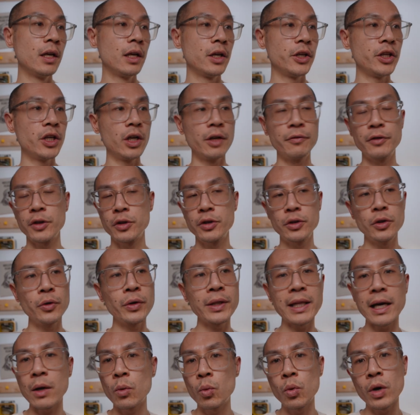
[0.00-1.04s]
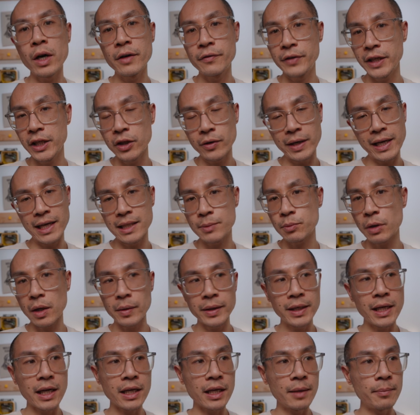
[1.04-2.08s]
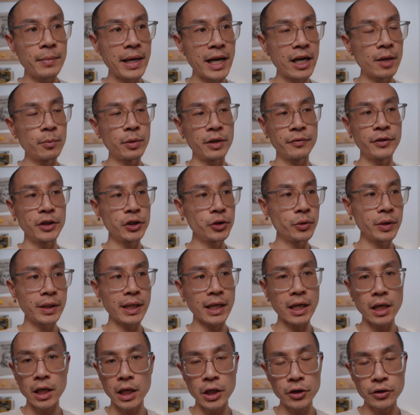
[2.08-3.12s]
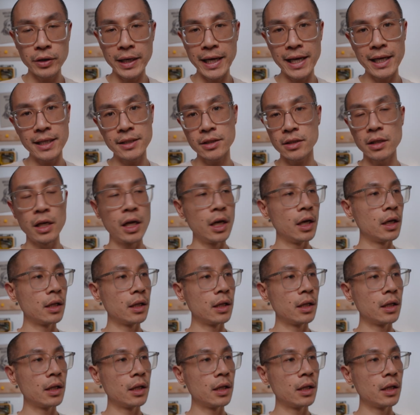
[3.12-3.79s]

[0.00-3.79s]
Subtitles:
You know, if you're doing like one video edit, it's probably not gonna matter, but if you're doing like 100 edits,